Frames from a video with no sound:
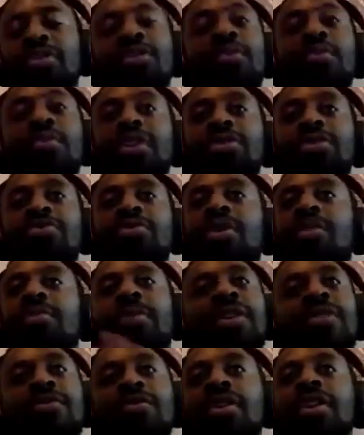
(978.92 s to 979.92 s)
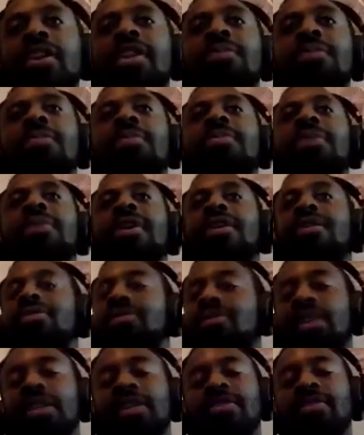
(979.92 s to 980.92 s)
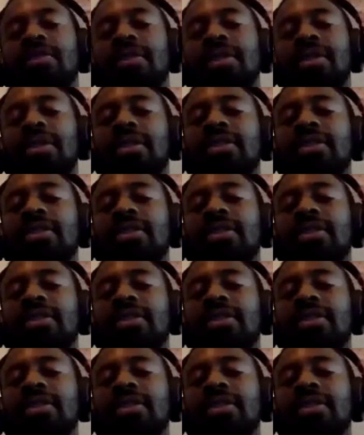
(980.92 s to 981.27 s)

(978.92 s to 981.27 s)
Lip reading: know what he's doing, but you got to keep him there. That's me.